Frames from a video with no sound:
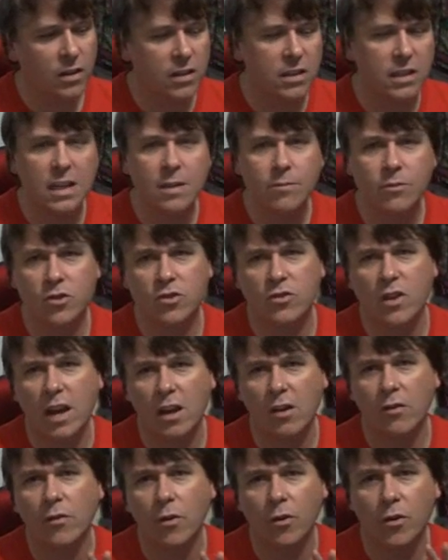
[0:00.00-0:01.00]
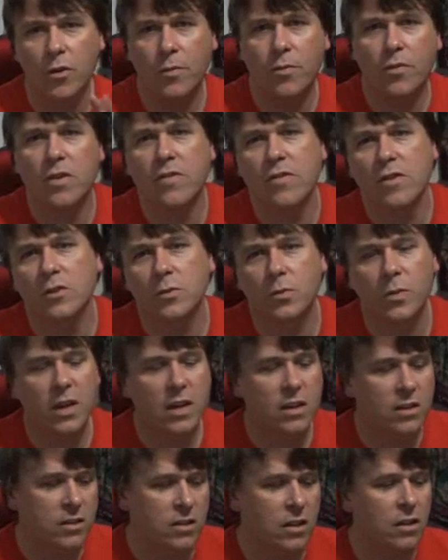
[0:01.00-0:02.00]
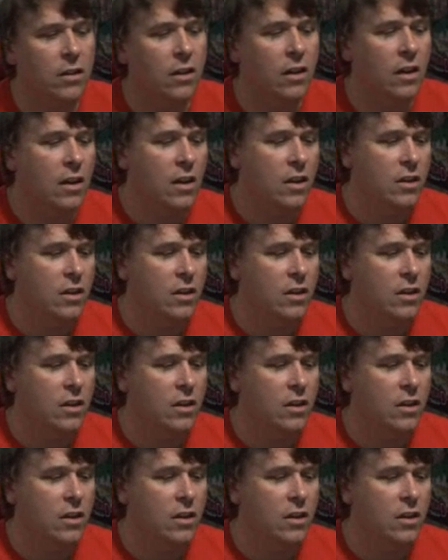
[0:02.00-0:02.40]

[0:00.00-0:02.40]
This keeps track of all your previous winners, so